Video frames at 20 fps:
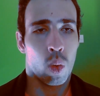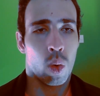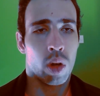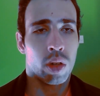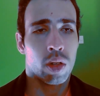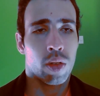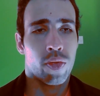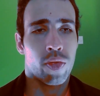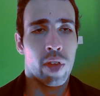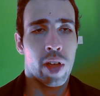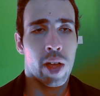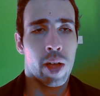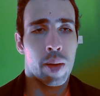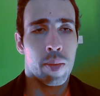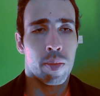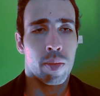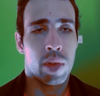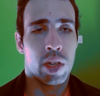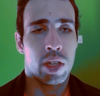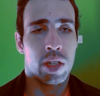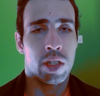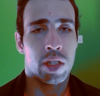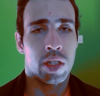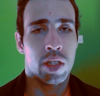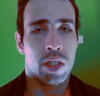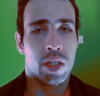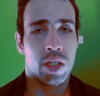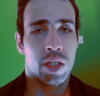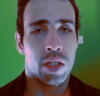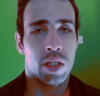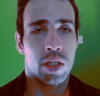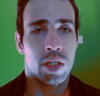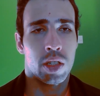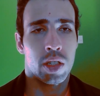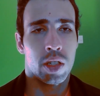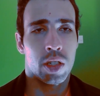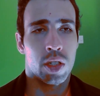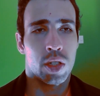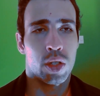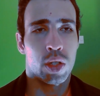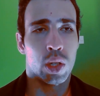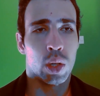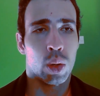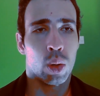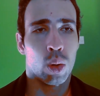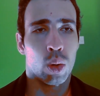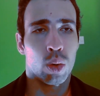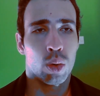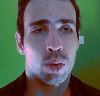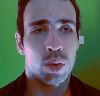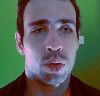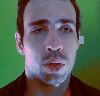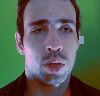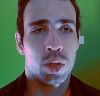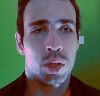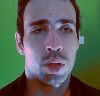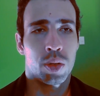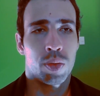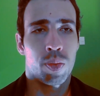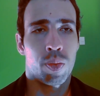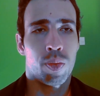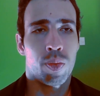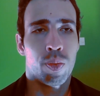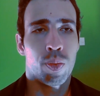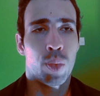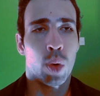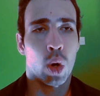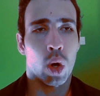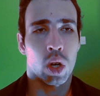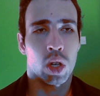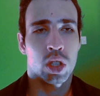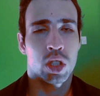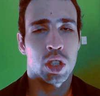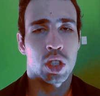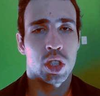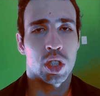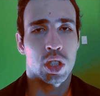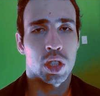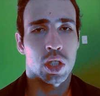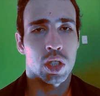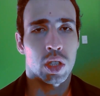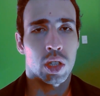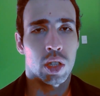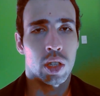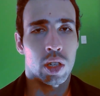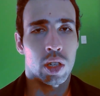One of them is those books